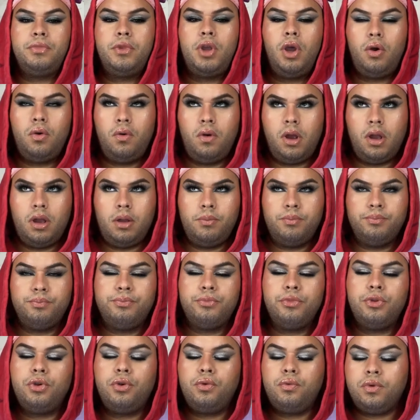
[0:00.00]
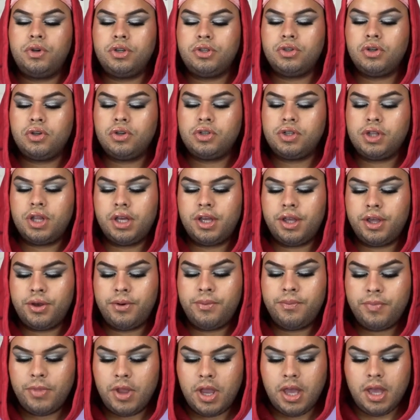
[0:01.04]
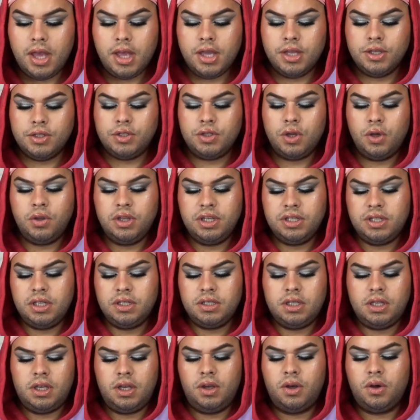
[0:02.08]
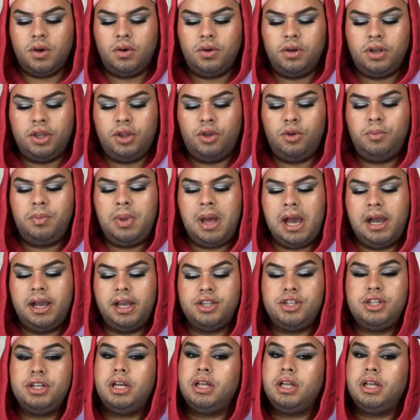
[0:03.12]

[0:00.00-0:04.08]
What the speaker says: All right. Good research. Thank you. So this is cute. Cute packaging.